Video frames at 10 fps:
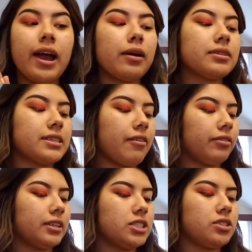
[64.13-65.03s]
I will
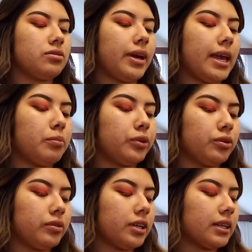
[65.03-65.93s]
definitely do a
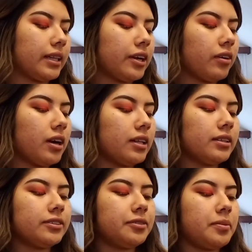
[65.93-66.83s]
blue look later on
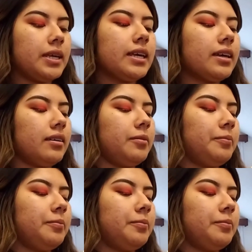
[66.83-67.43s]
this week.